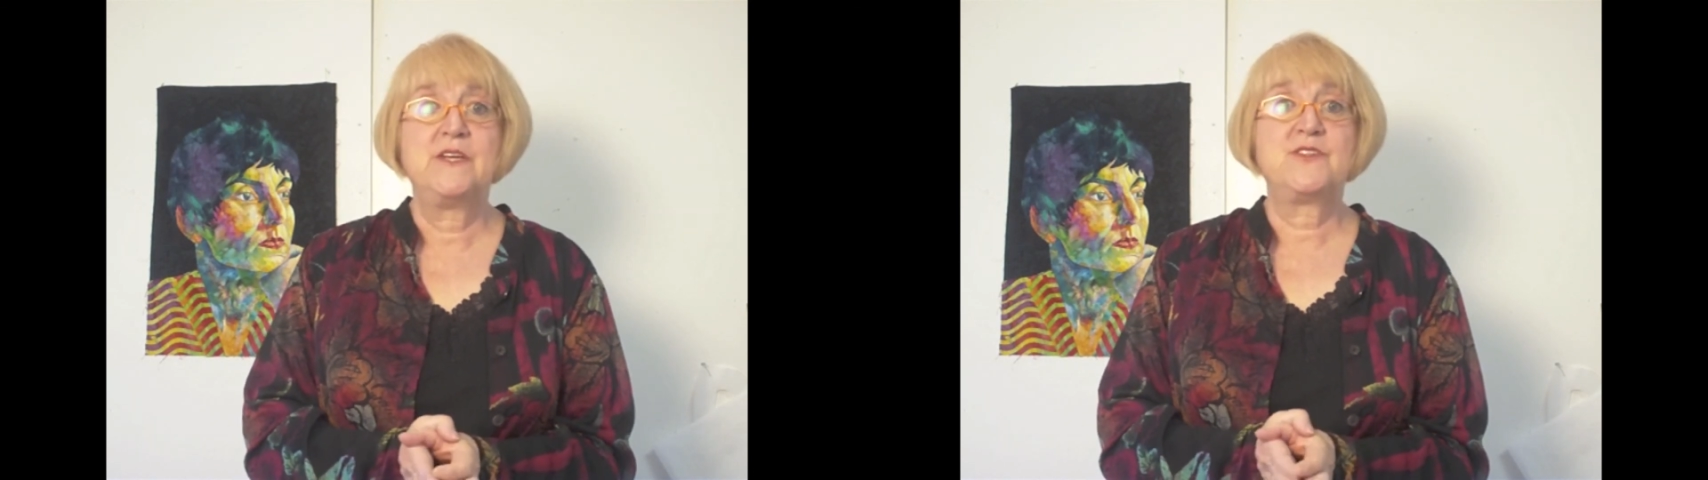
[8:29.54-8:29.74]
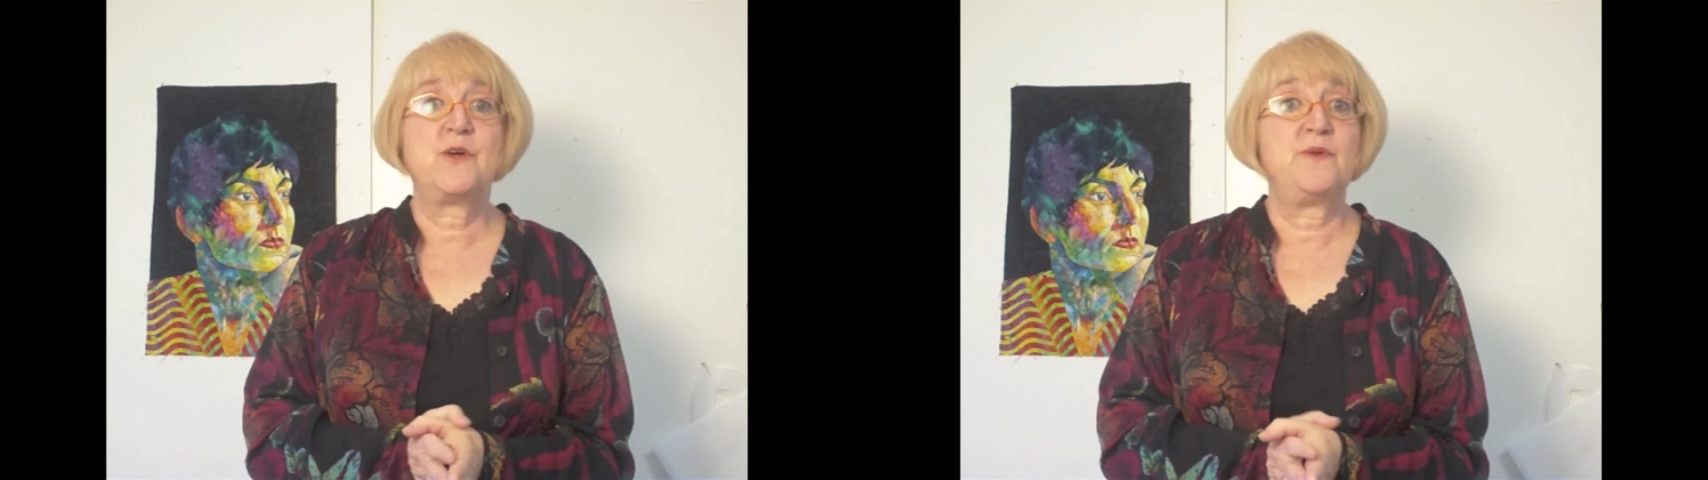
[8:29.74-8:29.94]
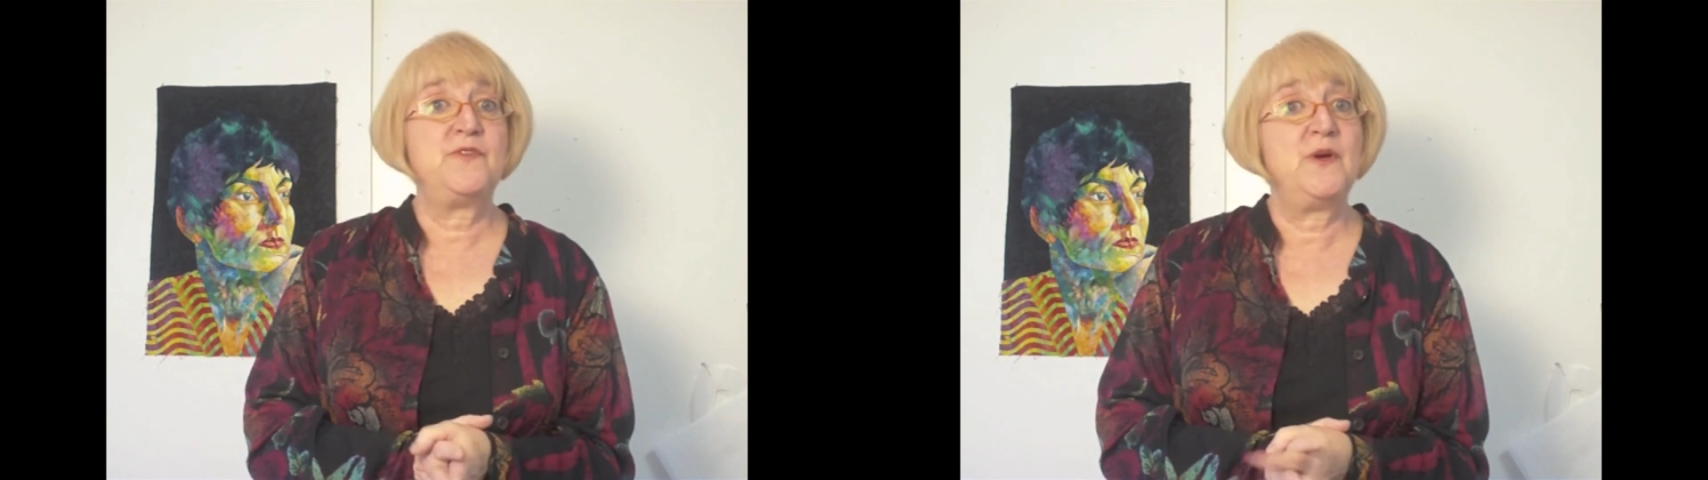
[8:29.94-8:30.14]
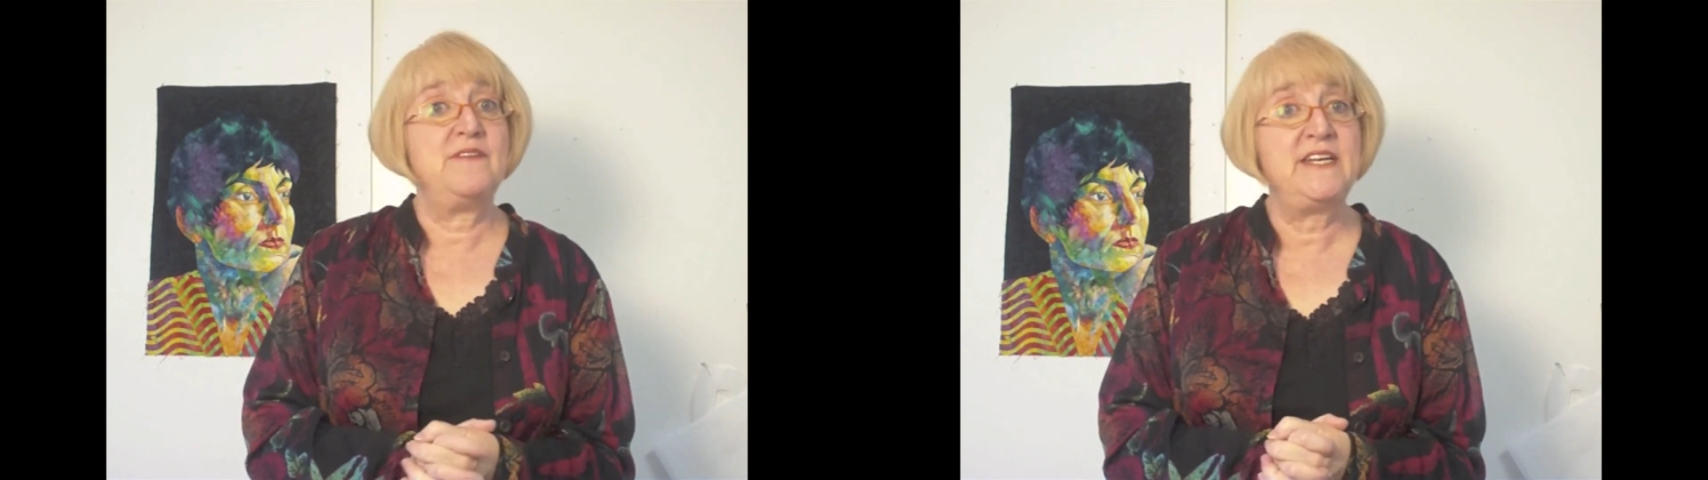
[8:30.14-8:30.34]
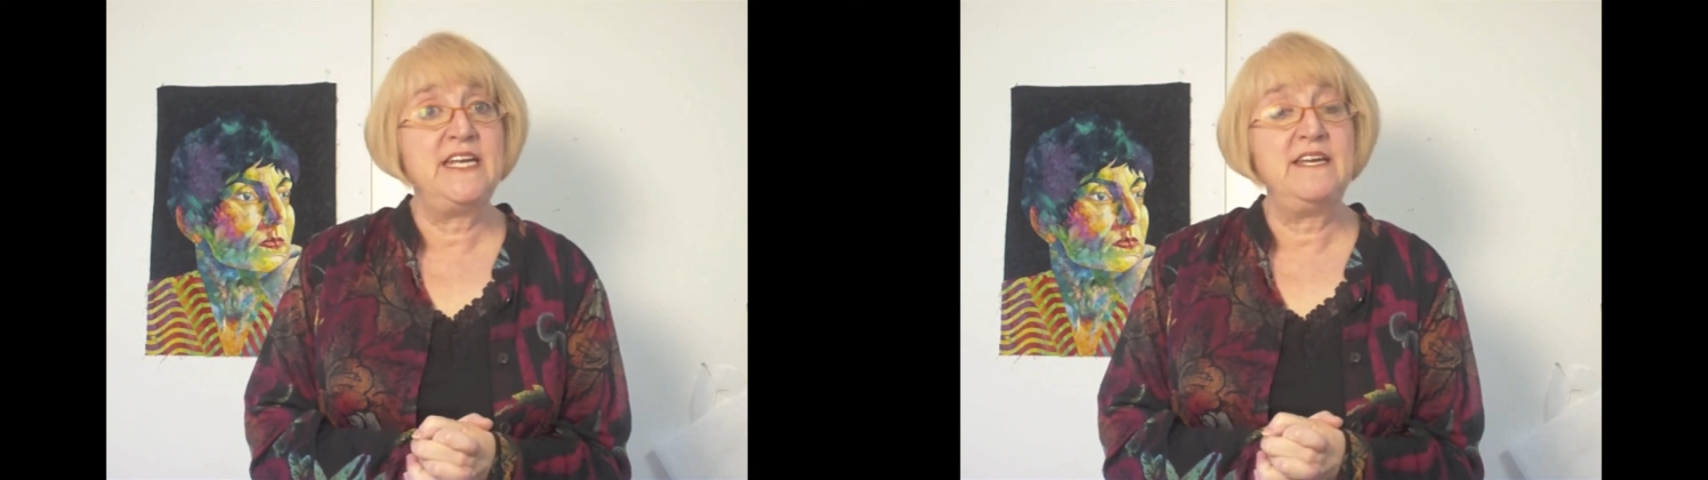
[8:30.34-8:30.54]
So if you
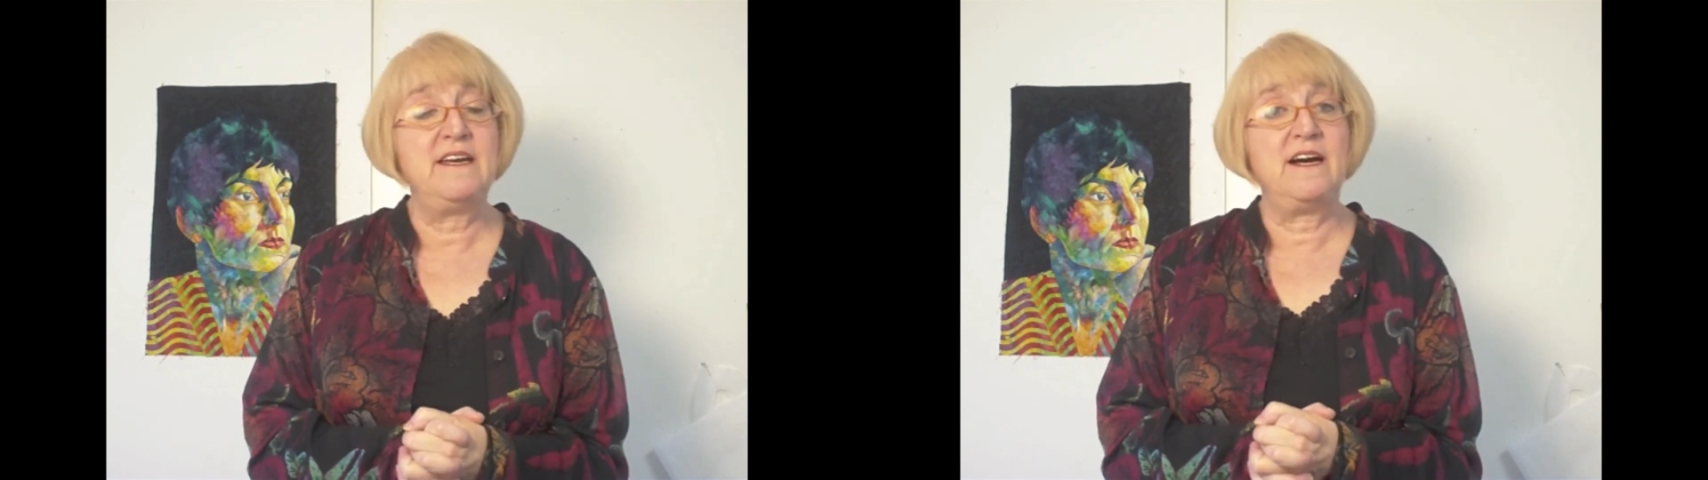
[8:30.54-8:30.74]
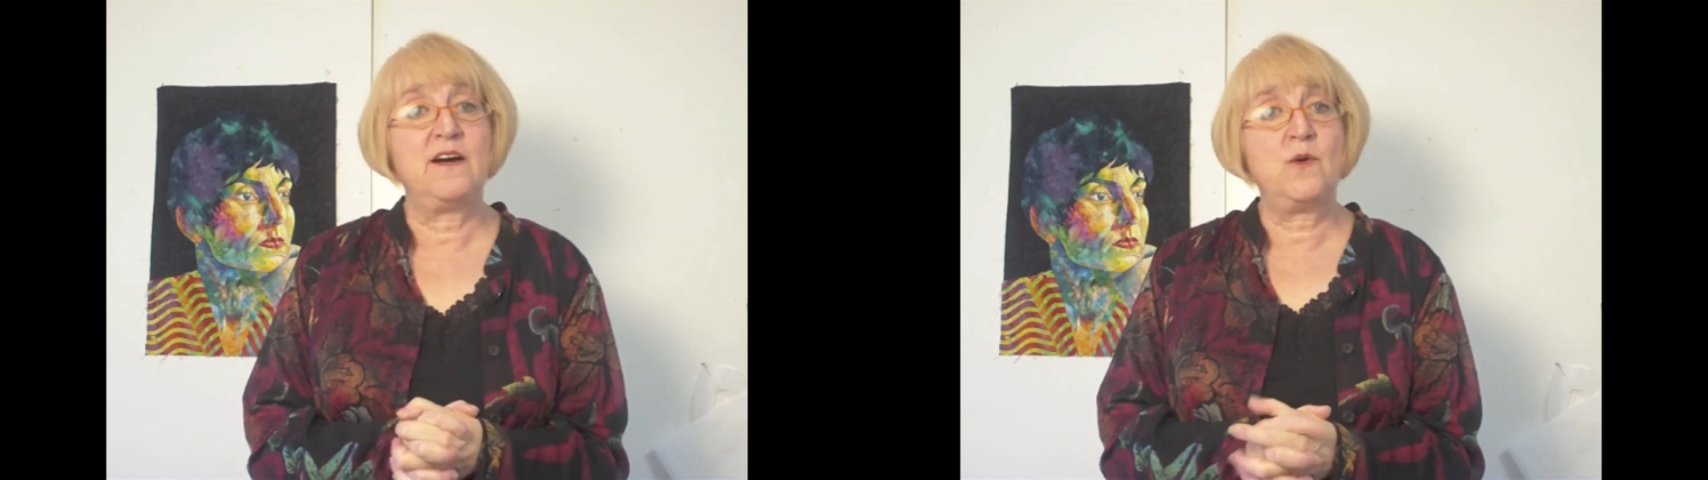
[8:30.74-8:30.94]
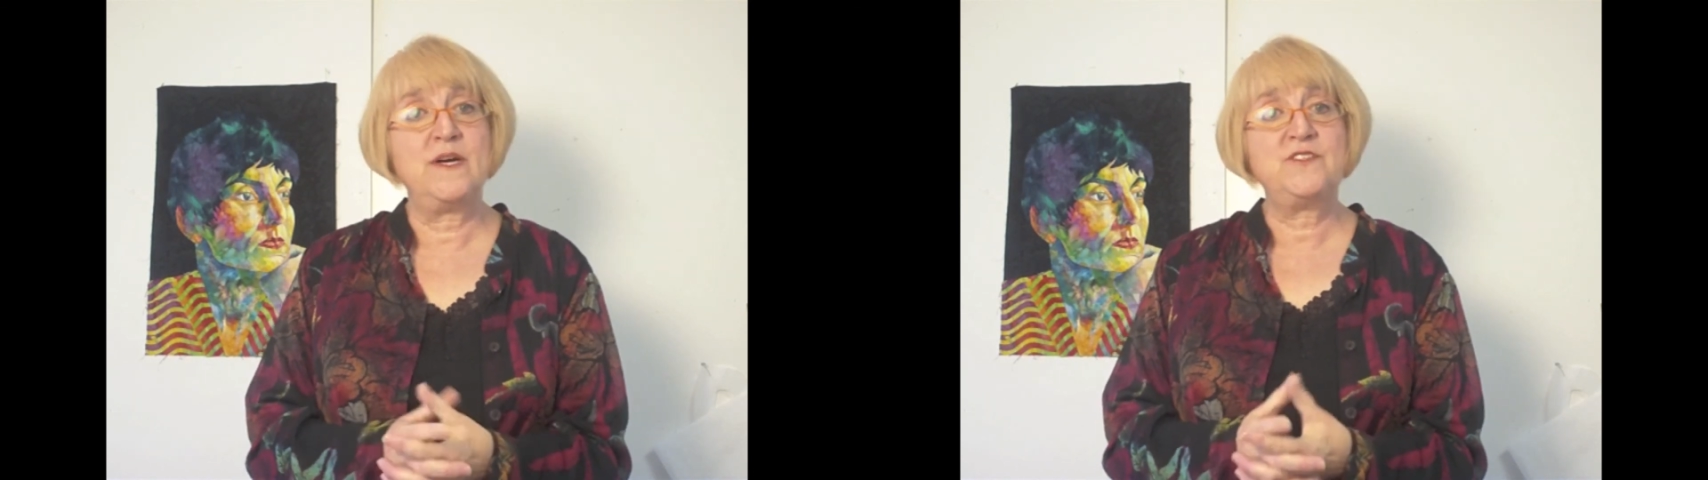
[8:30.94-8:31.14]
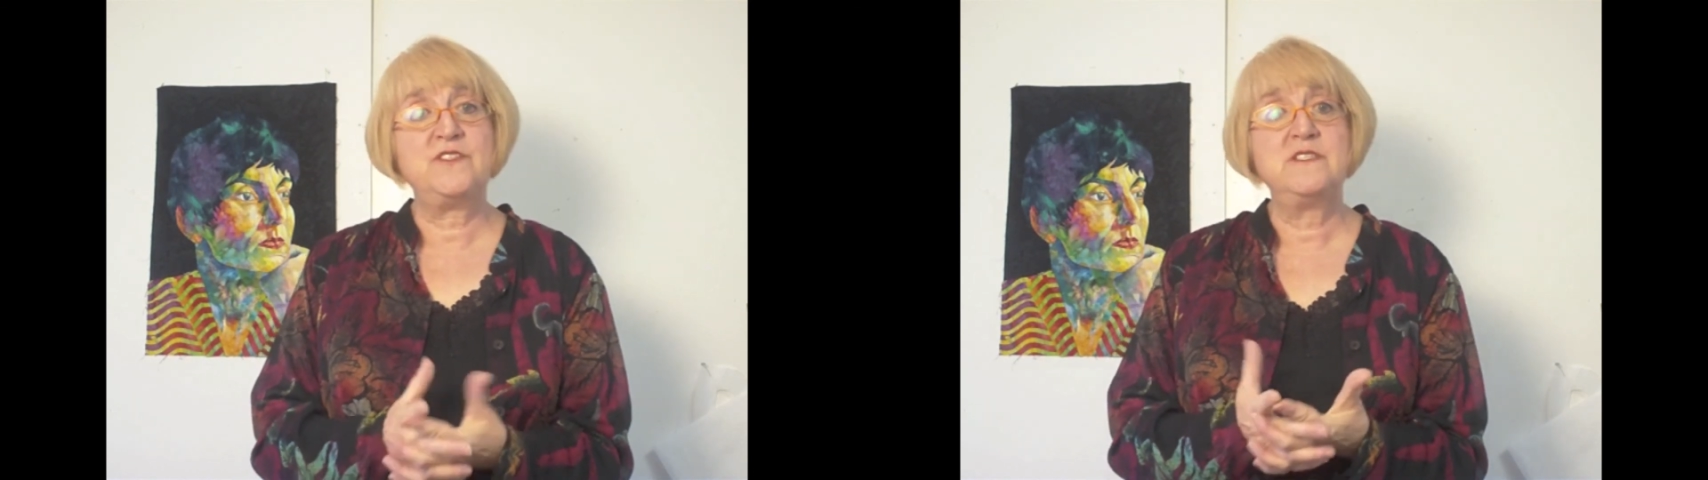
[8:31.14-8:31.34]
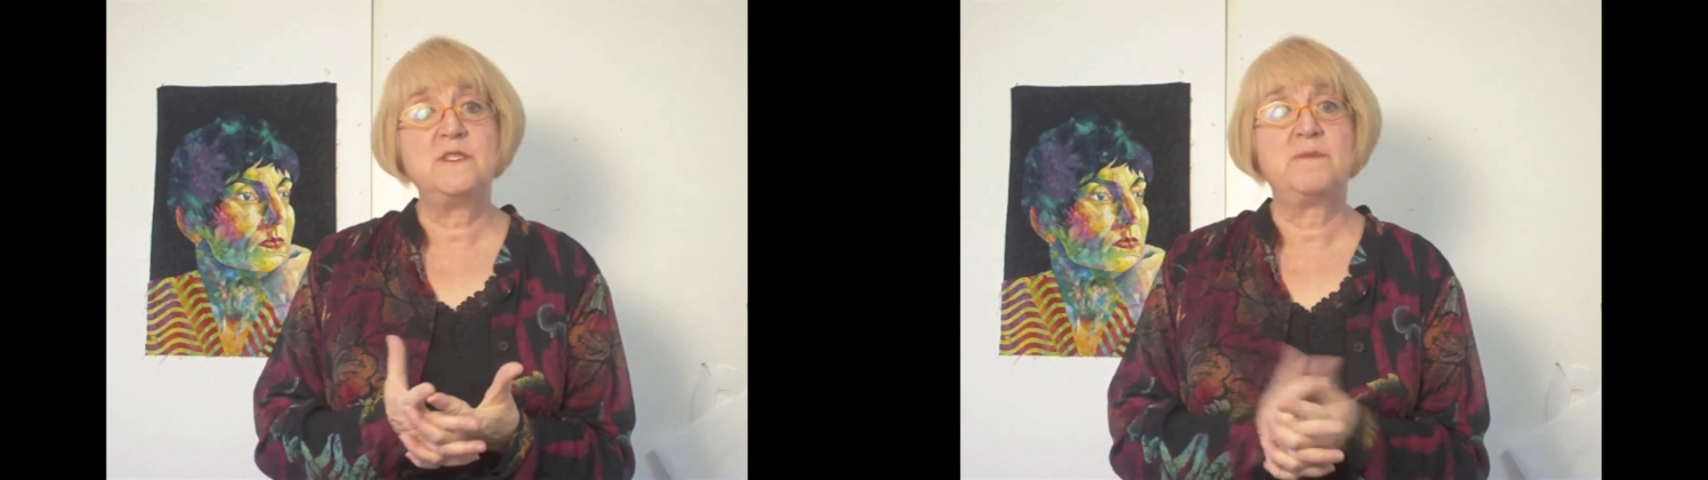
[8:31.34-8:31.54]
have any questions,